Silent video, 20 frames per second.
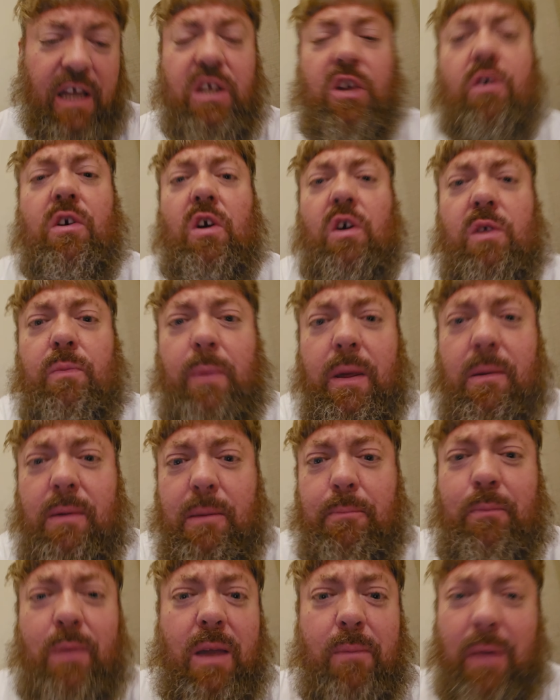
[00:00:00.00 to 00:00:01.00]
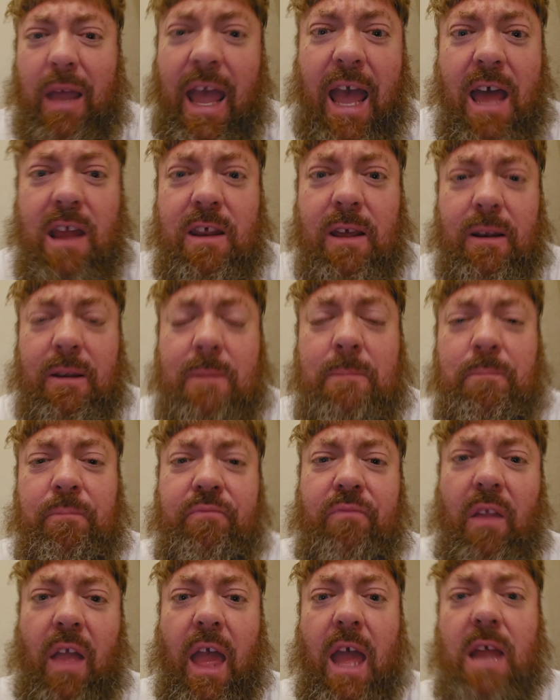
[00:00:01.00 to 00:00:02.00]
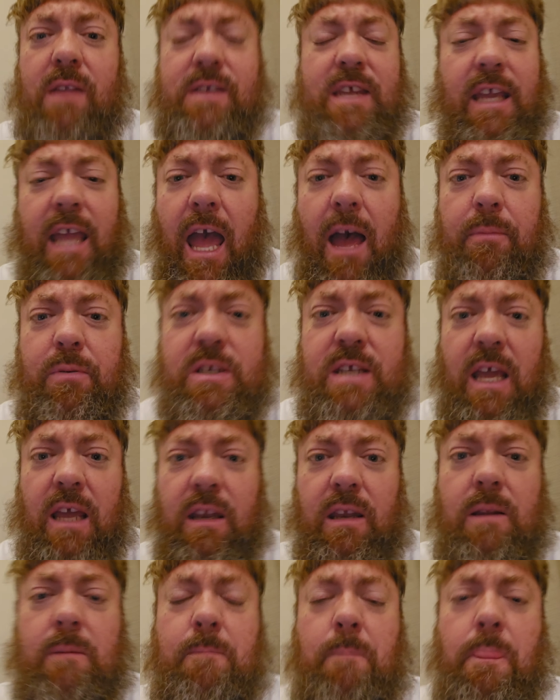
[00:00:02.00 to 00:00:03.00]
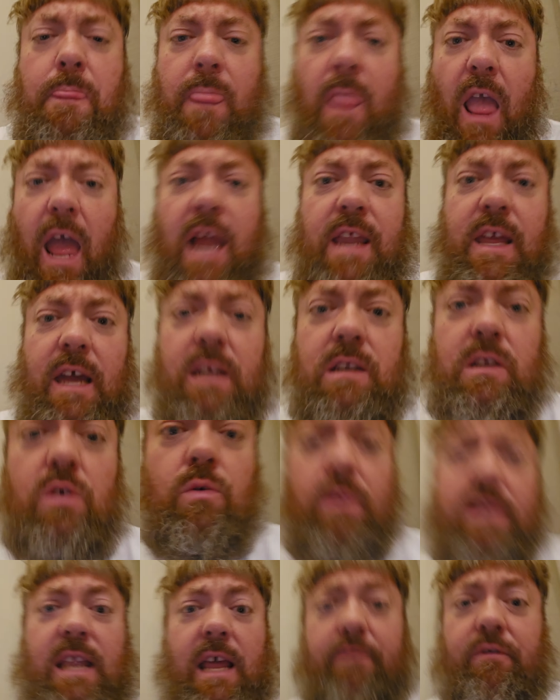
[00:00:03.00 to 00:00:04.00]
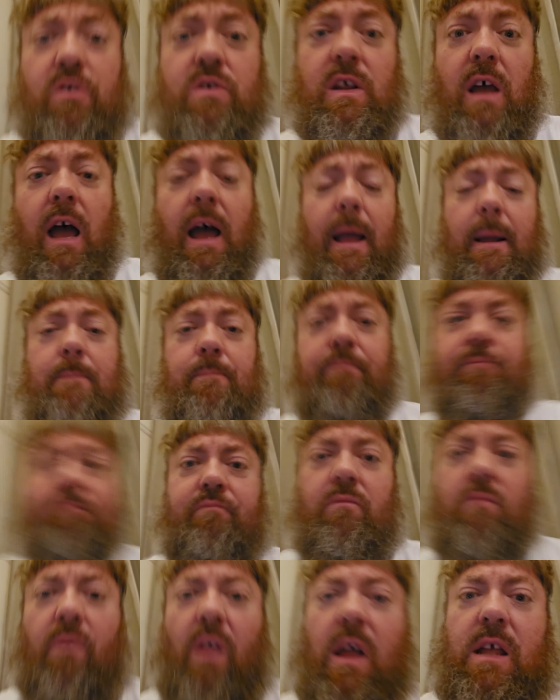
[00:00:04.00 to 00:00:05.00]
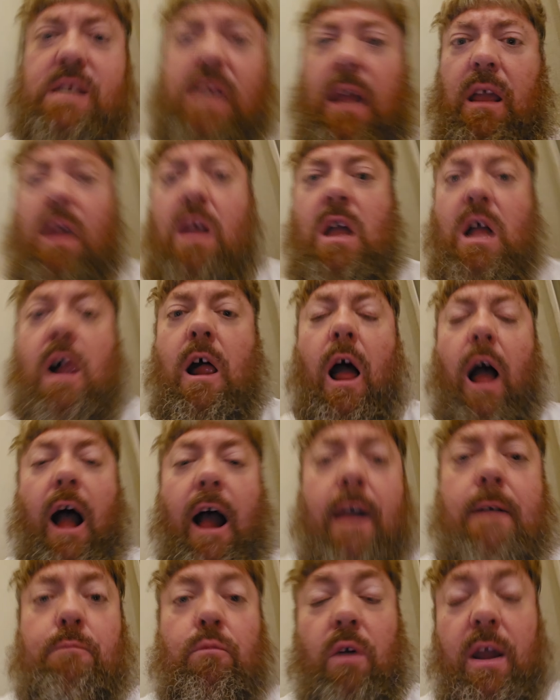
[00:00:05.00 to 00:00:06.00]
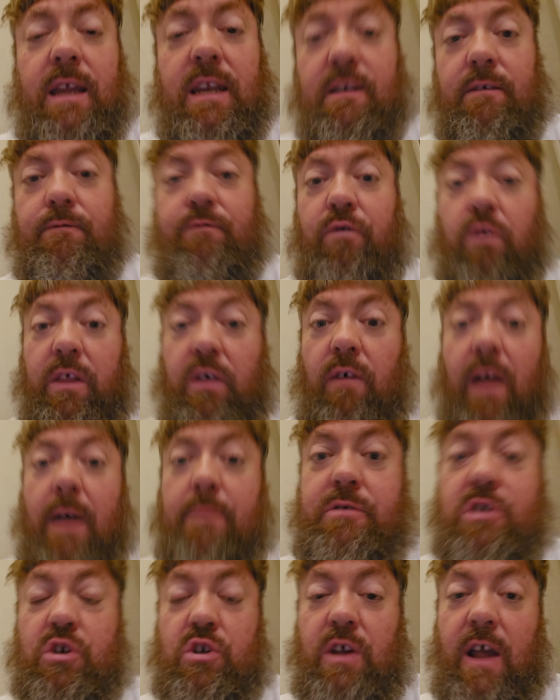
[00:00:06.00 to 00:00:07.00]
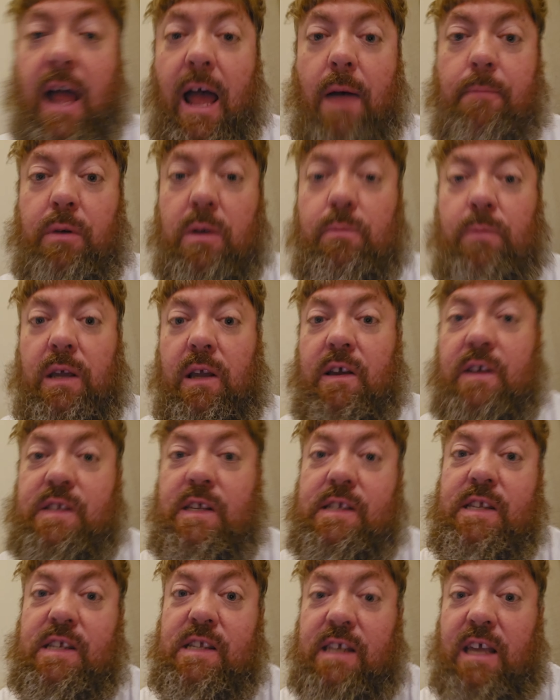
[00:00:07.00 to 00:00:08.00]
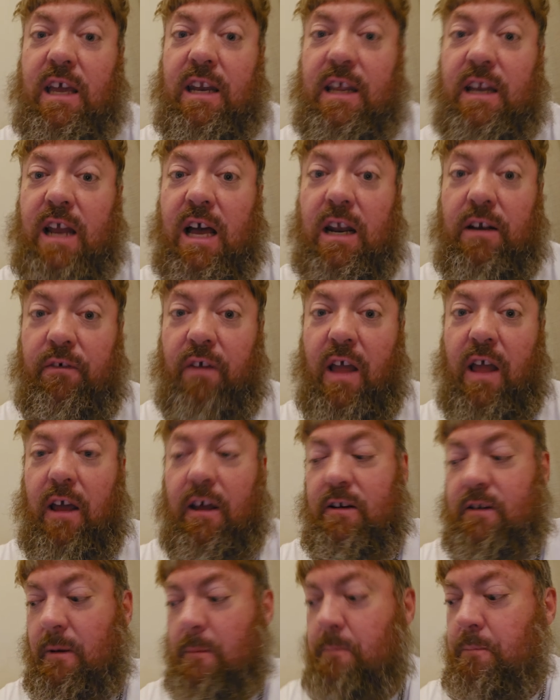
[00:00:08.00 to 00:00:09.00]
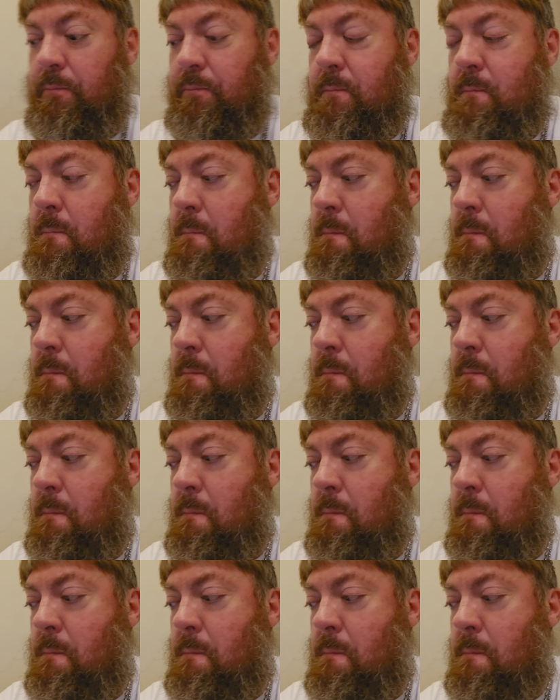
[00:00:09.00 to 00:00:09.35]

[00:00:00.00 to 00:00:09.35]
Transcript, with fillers: Like you could be, be beheaded and decapitated, and yet you would never die. It's like, I'm waiting for the rapture to happen because this is getting out of hand.